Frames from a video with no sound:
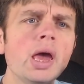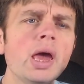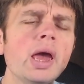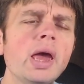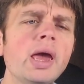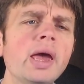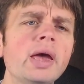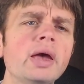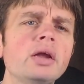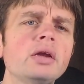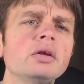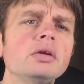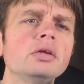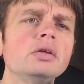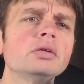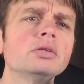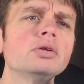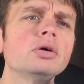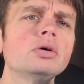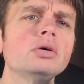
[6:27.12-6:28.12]
And
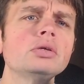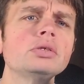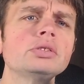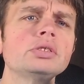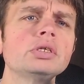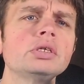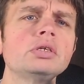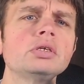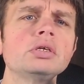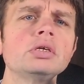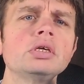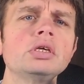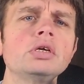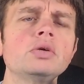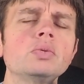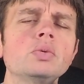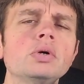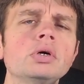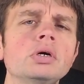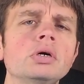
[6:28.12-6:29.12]
you'll notice that it
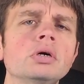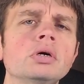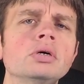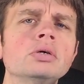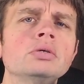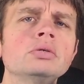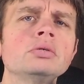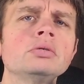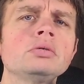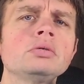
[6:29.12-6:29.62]
will